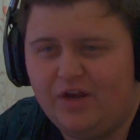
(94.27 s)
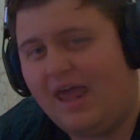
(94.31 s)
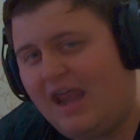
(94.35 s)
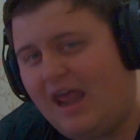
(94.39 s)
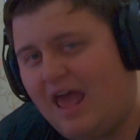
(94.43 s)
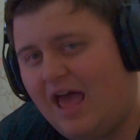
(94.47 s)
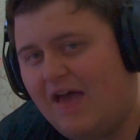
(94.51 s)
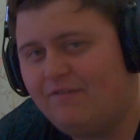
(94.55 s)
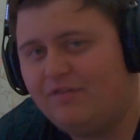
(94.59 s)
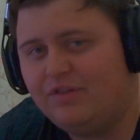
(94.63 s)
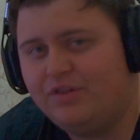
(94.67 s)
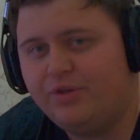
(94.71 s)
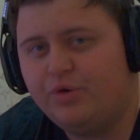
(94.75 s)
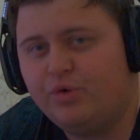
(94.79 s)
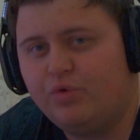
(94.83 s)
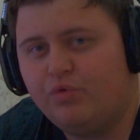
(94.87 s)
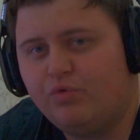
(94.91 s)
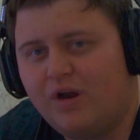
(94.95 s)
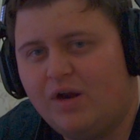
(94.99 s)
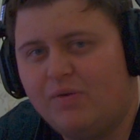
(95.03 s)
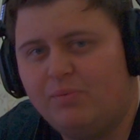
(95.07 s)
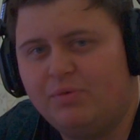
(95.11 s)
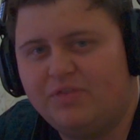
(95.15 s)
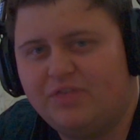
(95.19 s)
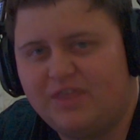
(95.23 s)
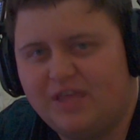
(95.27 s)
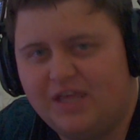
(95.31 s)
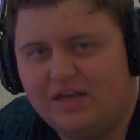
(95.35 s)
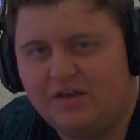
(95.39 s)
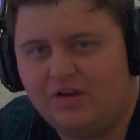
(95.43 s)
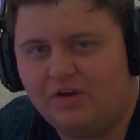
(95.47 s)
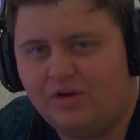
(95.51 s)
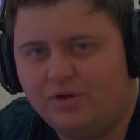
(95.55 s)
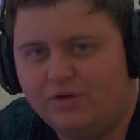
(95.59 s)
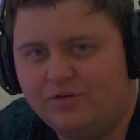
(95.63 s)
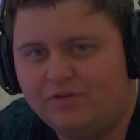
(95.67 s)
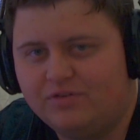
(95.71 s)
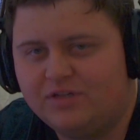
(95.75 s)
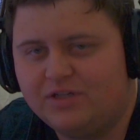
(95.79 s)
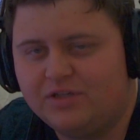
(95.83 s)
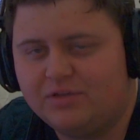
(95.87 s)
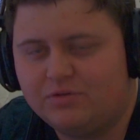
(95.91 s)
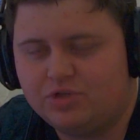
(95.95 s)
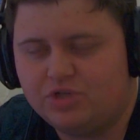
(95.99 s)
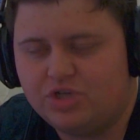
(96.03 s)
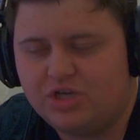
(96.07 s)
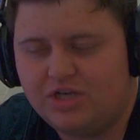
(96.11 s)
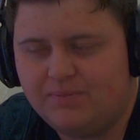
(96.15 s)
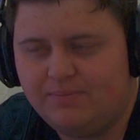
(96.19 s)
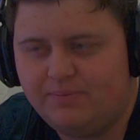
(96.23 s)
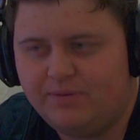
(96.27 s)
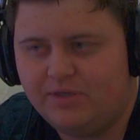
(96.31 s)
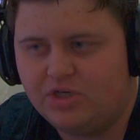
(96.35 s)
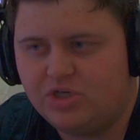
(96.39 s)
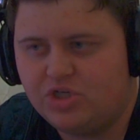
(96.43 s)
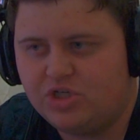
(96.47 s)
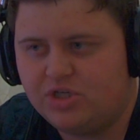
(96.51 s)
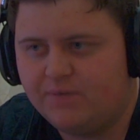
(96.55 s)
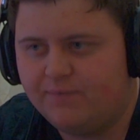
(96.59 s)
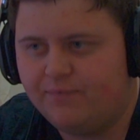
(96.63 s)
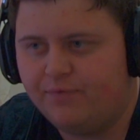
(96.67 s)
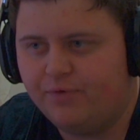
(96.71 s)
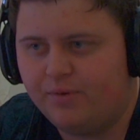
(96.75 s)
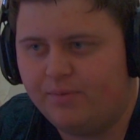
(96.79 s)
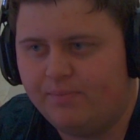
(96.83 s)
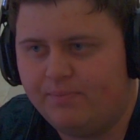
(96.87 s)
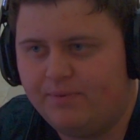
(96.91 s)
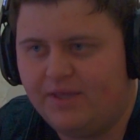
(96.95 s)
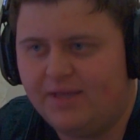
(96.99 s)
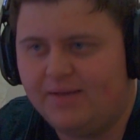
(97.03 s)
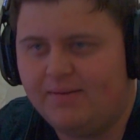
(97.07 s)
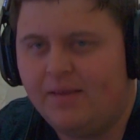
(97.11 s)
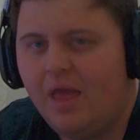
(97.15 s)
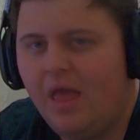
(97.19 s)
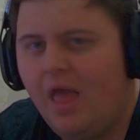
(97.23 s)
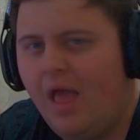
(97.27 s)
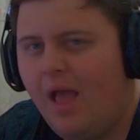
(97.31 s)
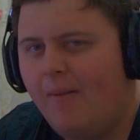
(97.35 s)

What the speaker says: have a little run with the Intercontinental Championship for a bit.